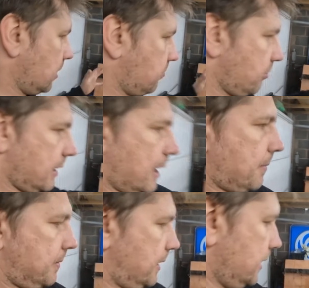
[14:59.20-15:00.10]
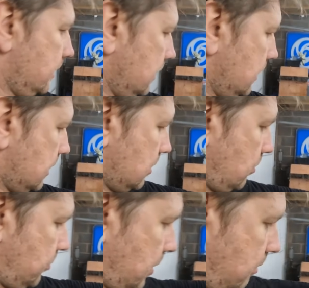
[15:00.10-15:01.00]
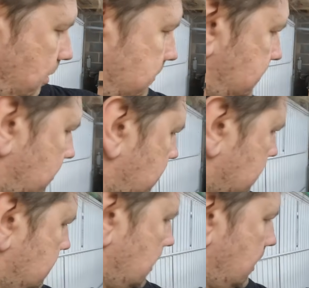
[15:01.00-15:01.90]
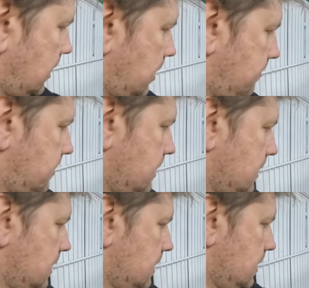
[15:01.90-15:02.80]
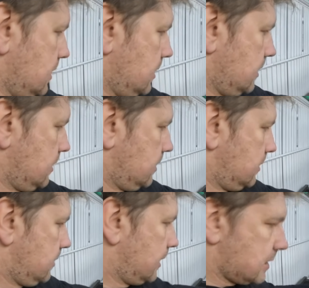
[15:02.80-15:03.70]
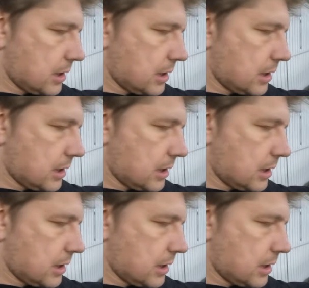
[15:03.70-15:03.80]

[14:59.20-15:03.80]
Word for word: I'm pretty happy with where we're up to. Um, this